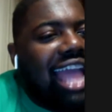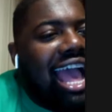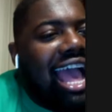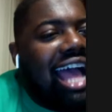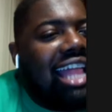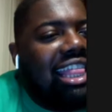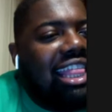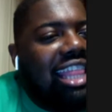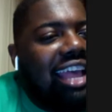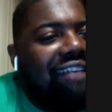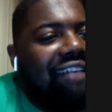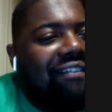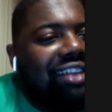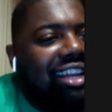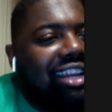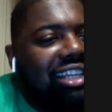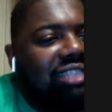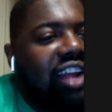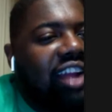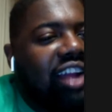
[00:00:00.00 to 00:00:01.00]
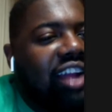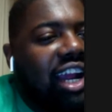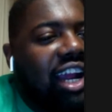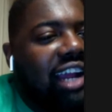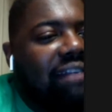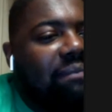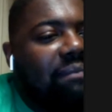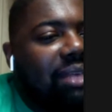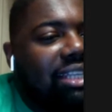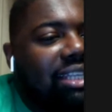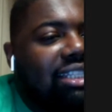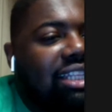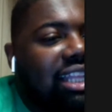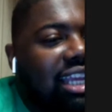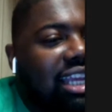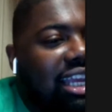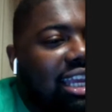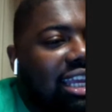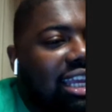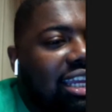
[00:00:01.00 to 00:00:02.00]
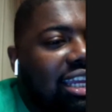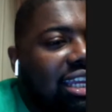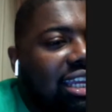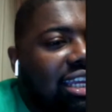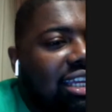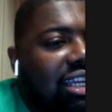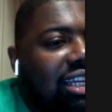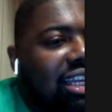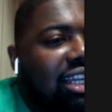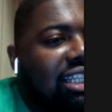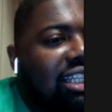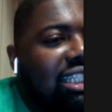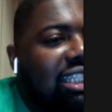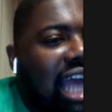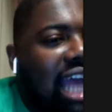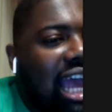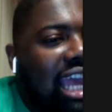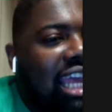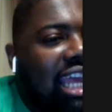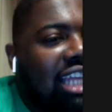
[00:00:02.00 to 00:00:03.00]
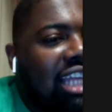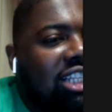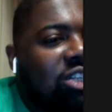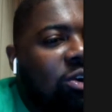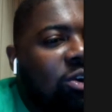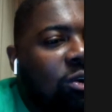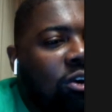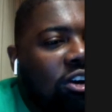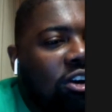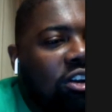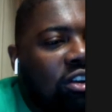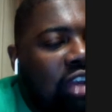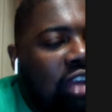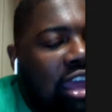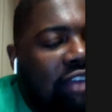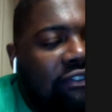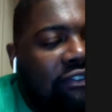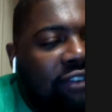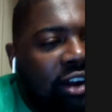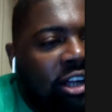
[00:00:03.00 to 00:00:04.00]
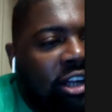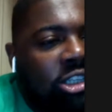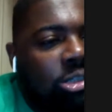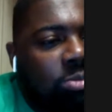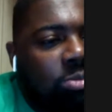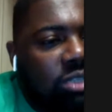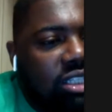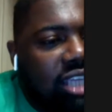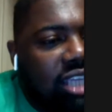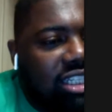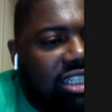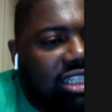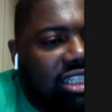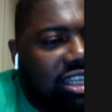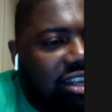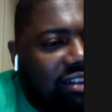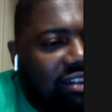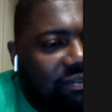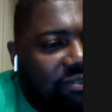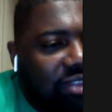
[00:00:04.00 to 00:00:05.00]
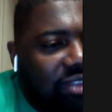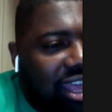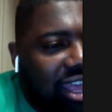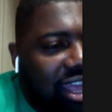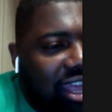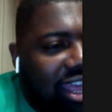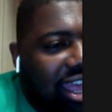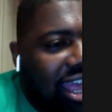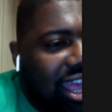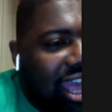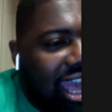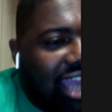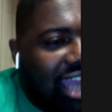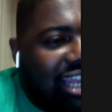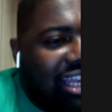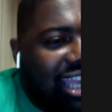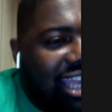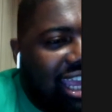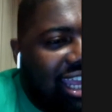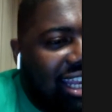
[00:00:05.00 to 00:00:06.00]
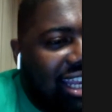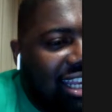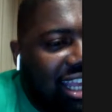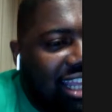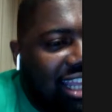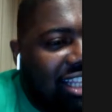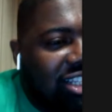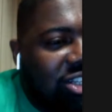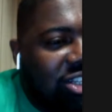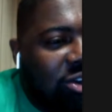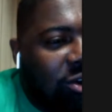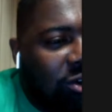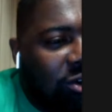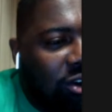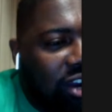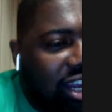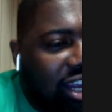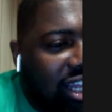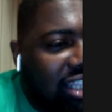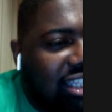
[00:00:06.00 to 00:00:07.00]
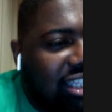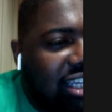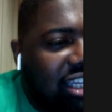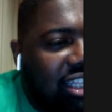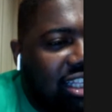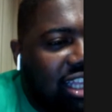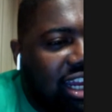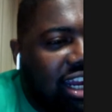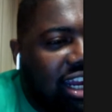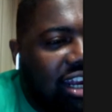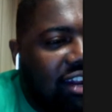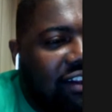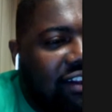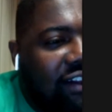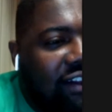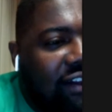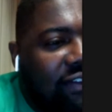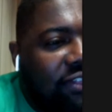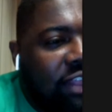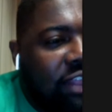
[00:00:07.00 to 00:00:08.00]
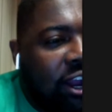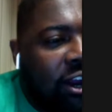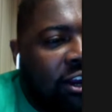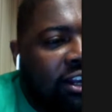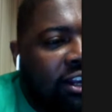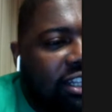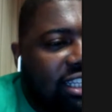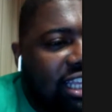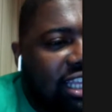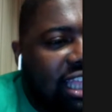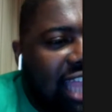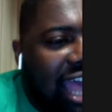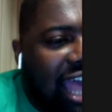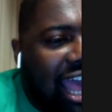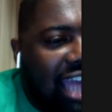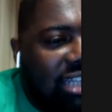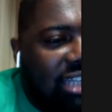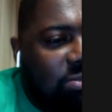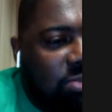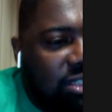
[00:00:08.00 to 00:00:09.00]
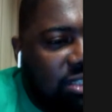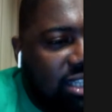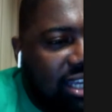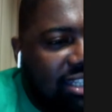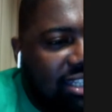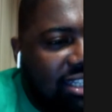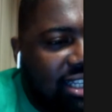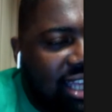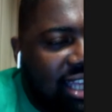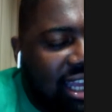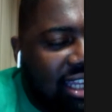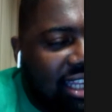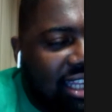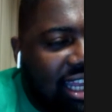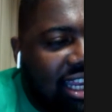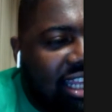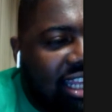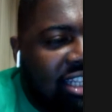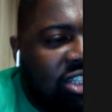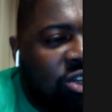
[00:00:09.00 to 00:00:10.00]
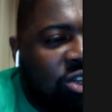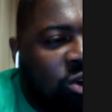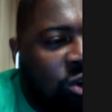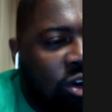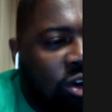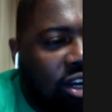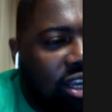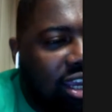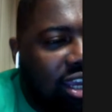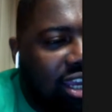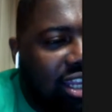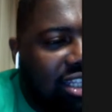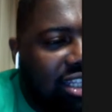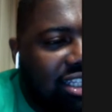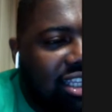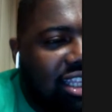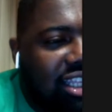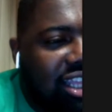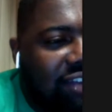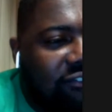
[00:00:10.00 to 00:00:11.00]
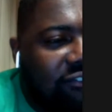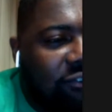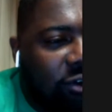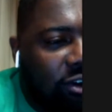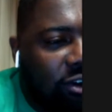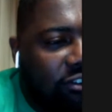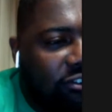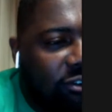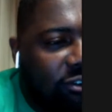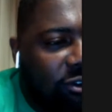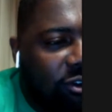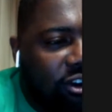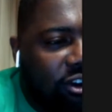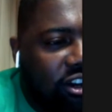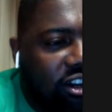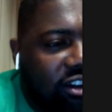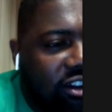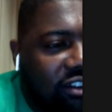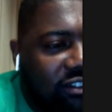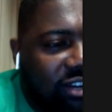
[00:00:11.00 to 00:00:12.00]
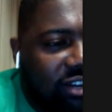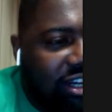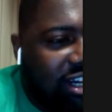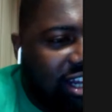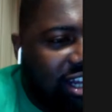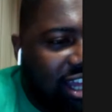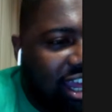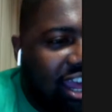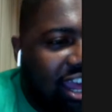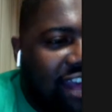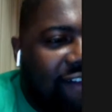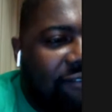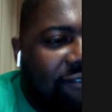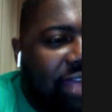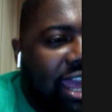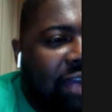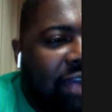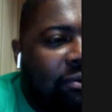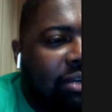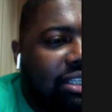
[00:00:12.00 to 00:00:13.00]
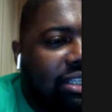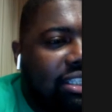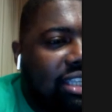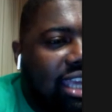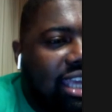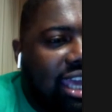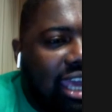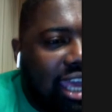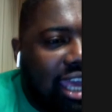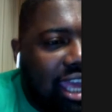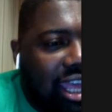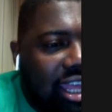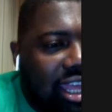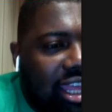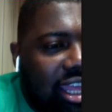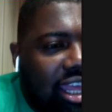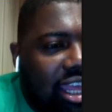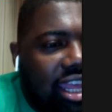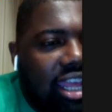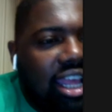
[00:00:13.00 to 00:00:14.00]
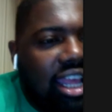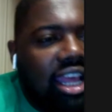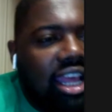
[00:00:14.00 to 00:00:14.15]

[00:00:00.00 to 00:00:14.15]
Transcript: that 11 is very misleading. The Giants scored on their first possession and didn't score until their third to last possession. Like they didn't score again until the fourth quarter, bro. They was getting